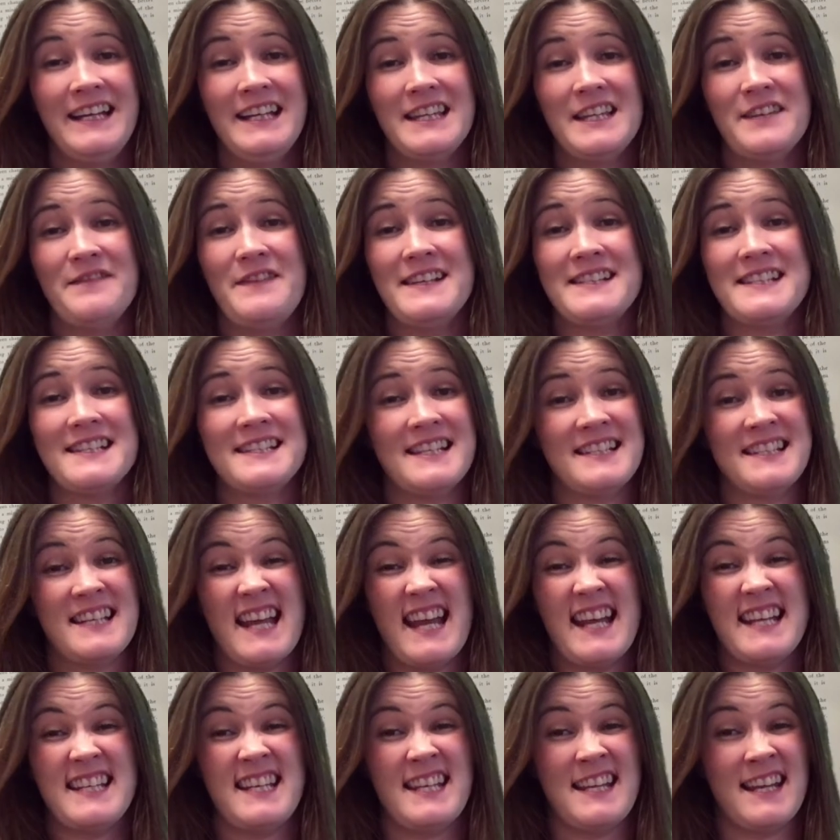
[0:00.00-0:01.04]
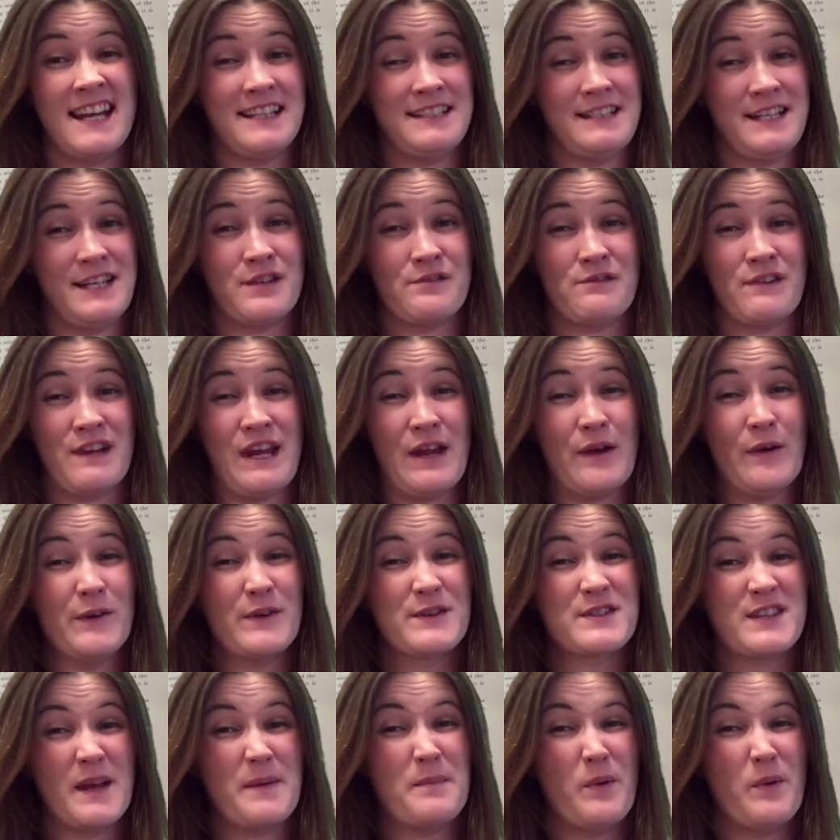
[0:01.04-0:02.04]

the visitors in 1893 also